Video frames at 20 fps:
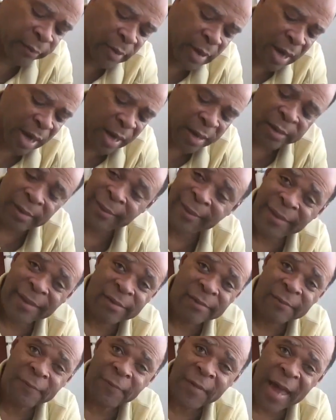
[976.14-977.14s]
not
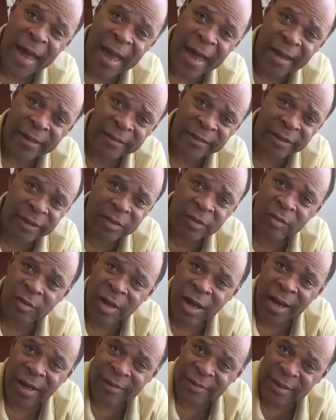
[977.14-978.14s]
less fat and it's
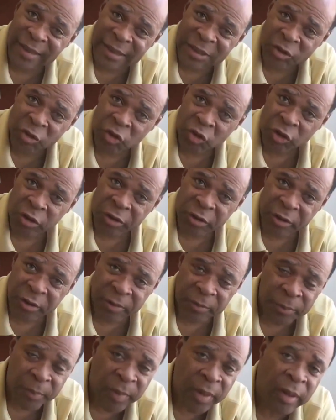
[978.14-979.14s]
not less
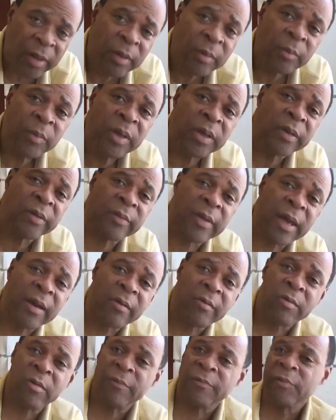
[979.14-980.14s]
sugar, because I
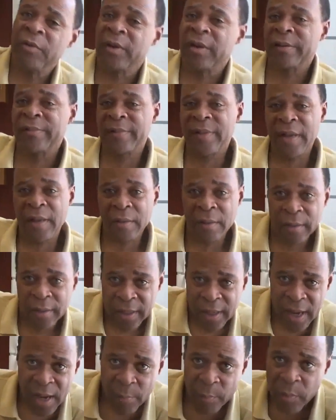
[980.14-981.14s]
don't know if you can tell on
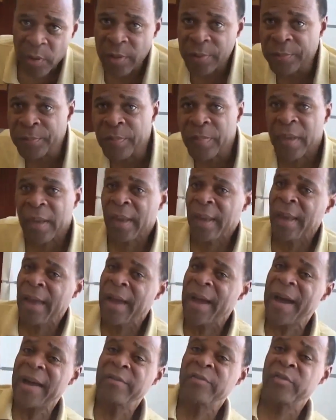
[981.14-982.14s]
camera,
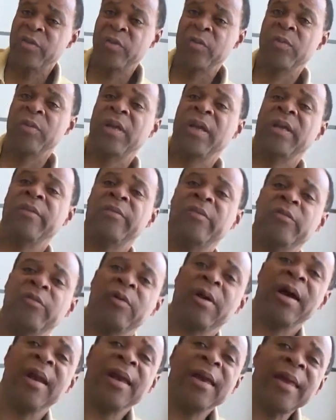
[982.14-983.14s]
I do need to
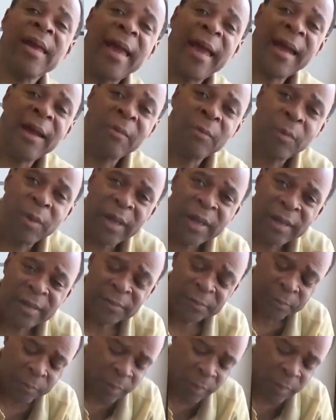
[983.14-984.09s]
try to gain weight.